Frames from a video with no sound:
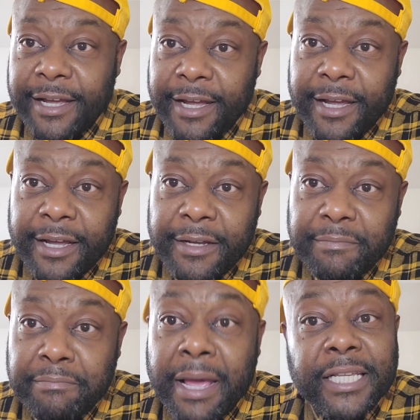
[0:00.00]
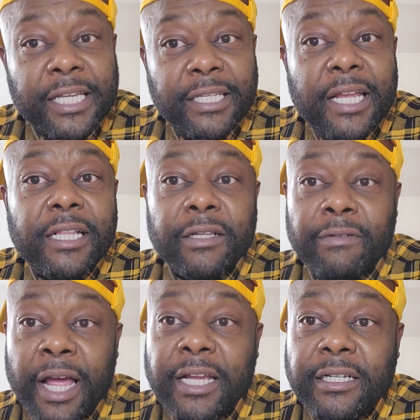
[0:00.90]
uh masculinity,
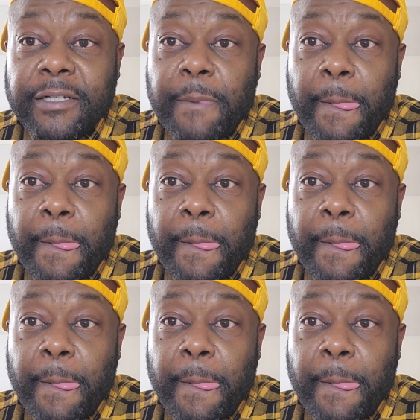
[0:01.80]
right?